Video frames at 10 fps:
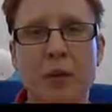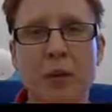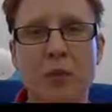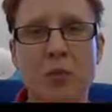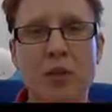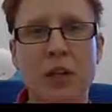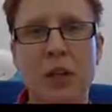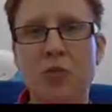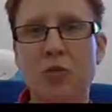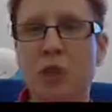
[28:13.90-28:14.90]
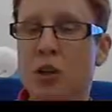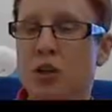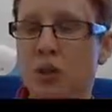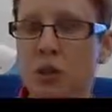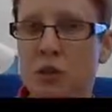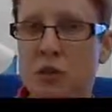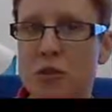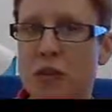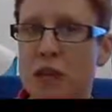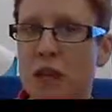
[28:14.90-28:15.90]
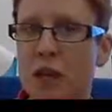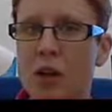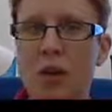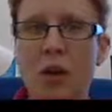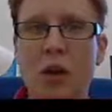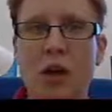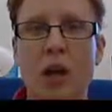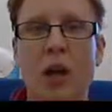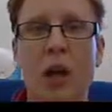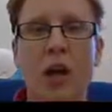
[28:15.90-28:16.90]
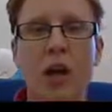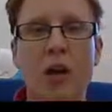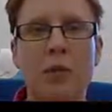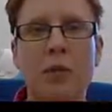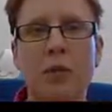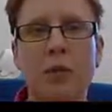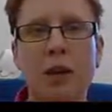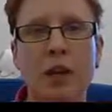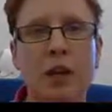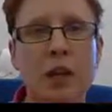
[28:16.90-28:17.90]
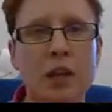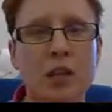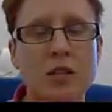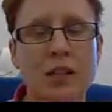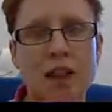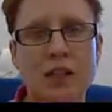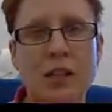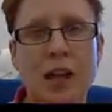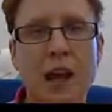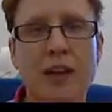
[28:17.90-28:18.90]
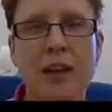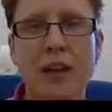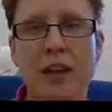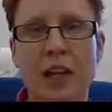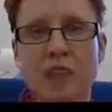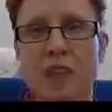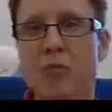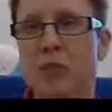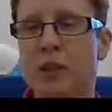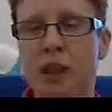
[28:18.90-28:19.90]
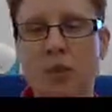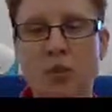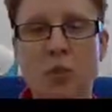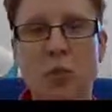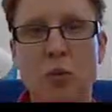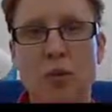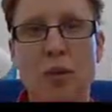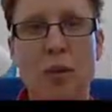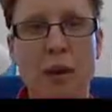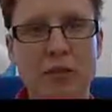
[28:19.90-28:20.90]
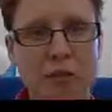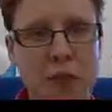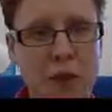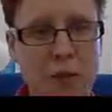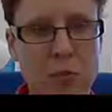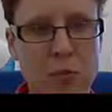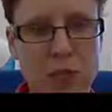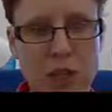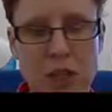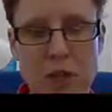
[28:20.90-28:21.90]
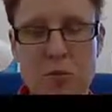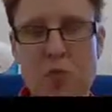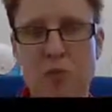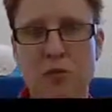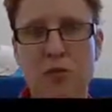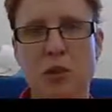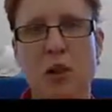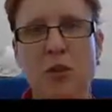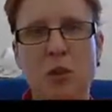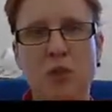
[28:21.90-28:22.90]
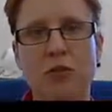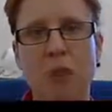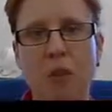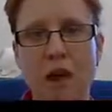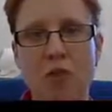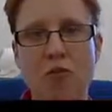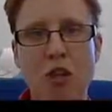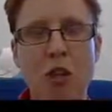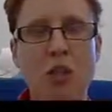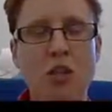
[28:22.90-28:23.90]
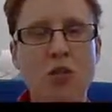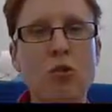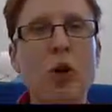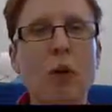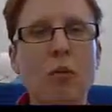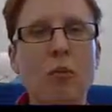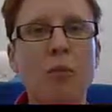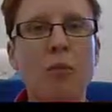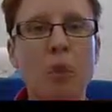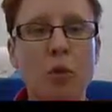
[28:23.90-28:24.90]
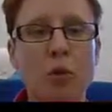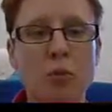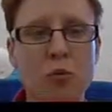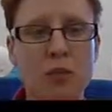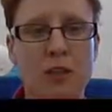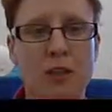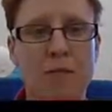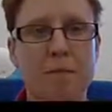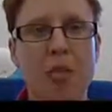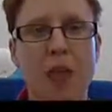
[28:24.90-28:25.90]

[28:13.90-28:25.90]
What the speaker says: whereas somebody else who can't afford to study that long is actually held that against them. That is not what it's about. It's about the project has been set for 9 months and how far can you come with your project.